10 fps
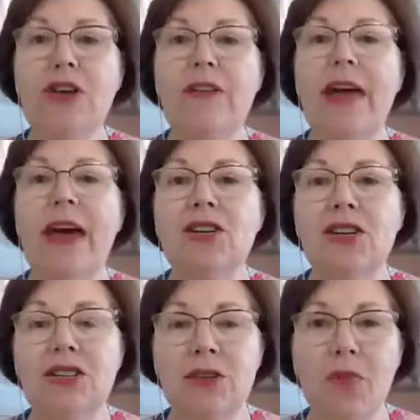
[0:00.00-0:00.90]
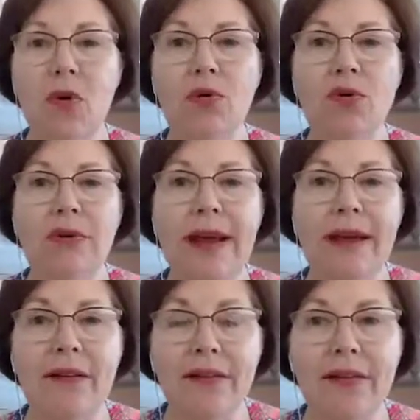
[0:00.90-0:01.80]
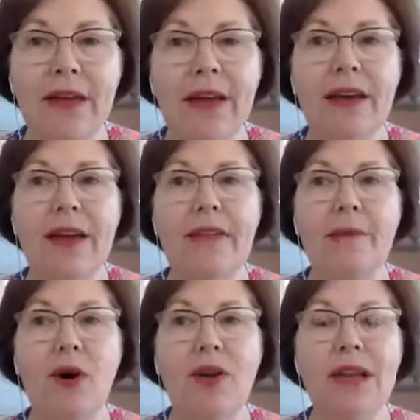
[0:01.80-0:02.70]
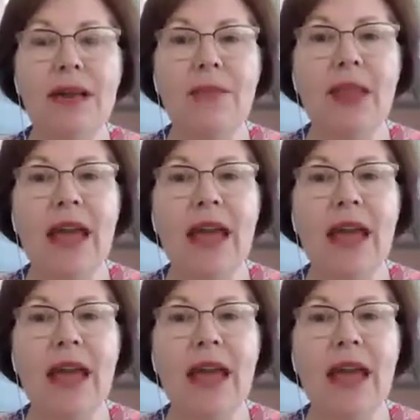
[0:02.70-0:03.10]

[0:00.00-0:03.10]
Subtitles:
so they actually support good health in the body.